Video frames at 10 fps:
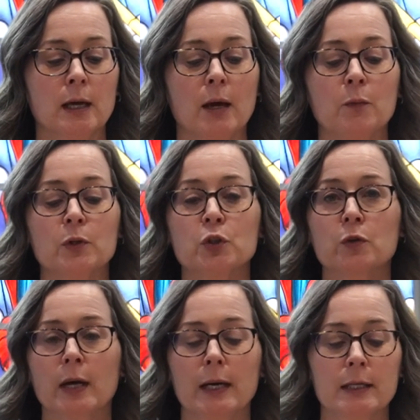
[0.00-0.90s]
and would
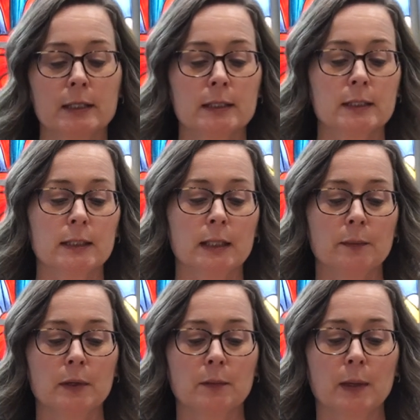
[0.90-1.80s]
drag his
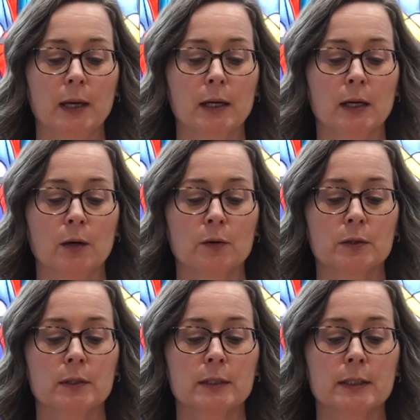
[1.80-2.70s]
sleeping bag out
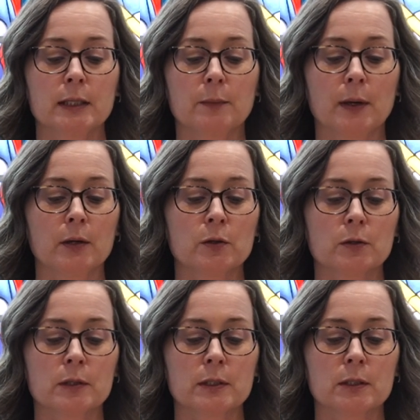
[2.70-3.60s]
to sleep
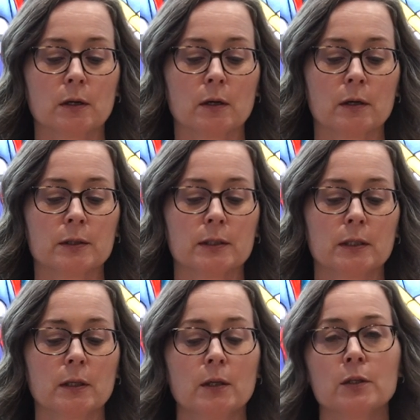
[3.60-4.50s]
under the stars
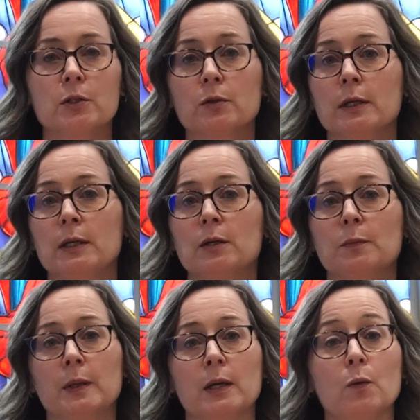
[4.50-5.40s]
so he
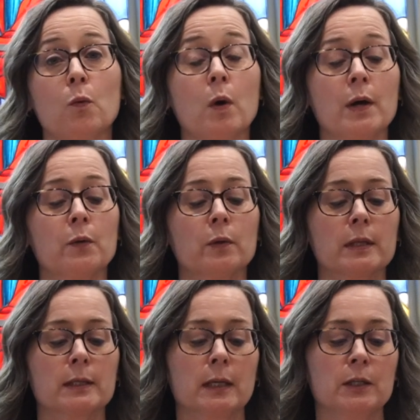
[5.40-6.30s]
could be one
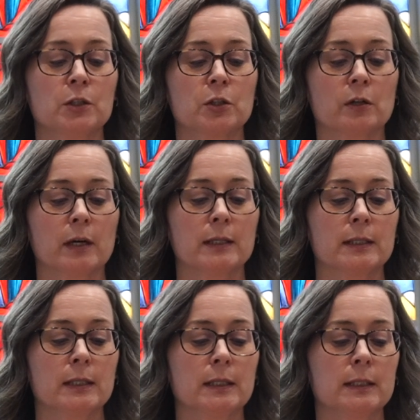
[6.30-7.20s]
with nature,
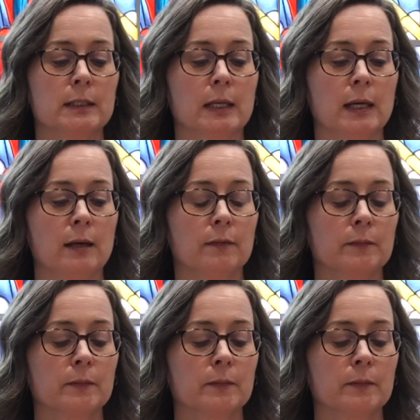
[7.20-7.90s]
as he'd say.